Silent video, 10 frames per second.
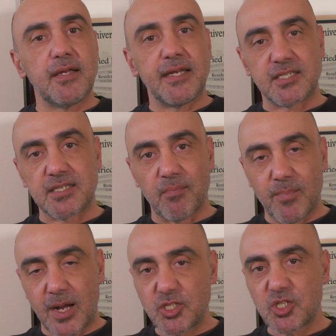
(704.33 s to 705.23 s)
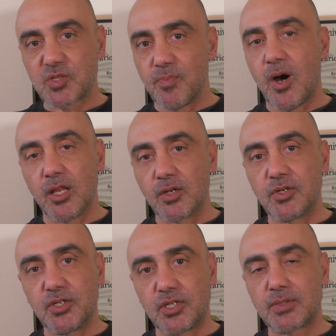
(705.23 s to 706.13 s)
it's a much
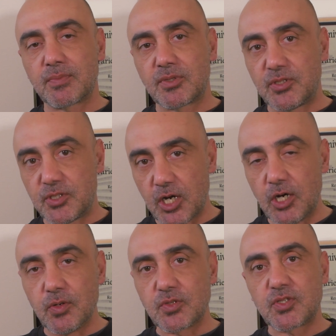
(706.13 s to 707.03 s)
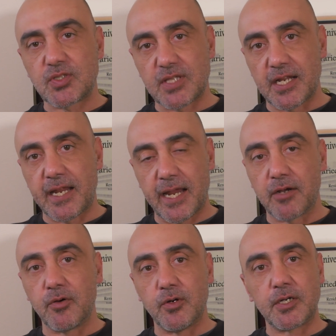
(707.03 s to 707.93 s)
smaller dose than
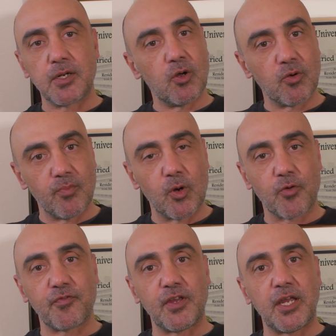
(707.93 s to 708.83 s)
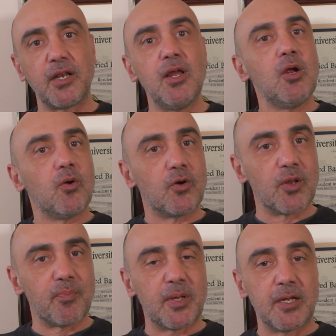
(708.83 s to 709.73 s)
heroin or morphine or
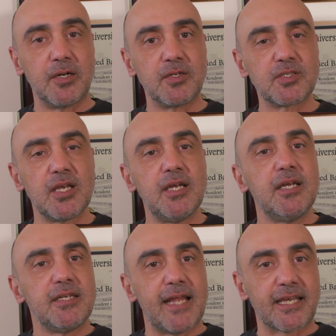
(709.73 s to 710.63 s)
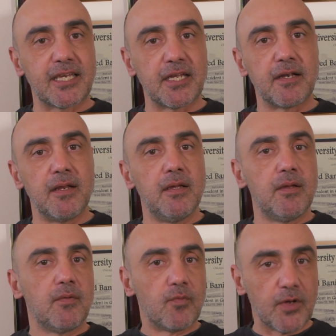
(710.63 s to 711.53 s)
the pills that can
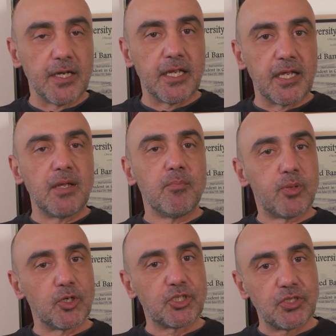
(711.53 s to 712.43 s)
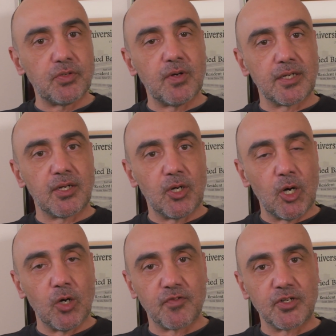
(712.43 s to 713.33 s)
really push you on the
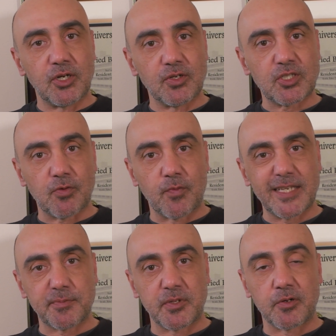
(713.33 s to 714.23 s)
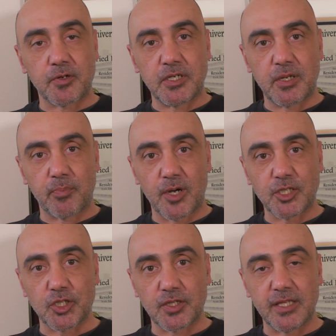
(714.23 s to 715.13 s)
overdose and respiratory
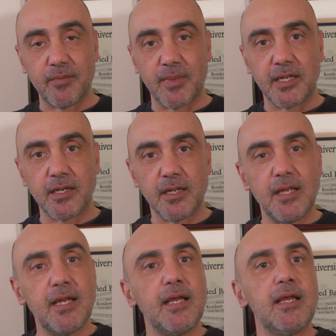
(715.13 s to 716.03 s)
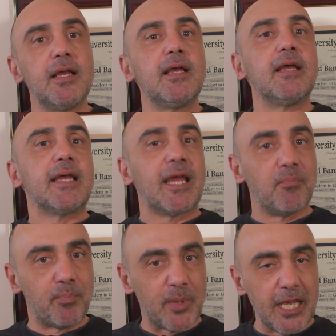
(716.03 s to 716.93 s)
depression limit.
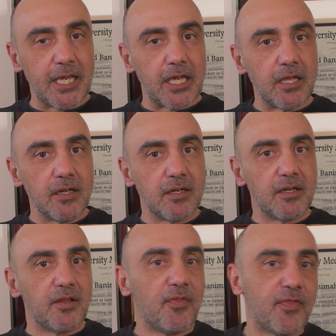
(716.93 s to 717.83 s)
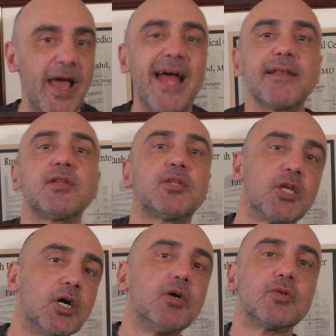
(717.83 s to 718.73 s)
And B, that
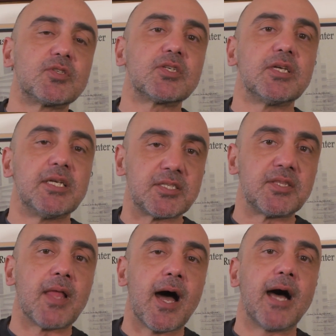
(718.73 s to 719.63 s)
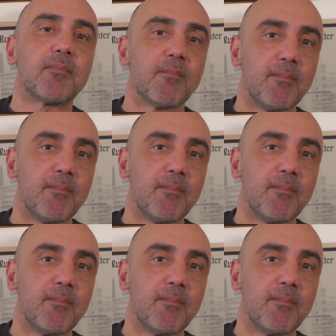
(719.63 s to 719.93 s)
dose is not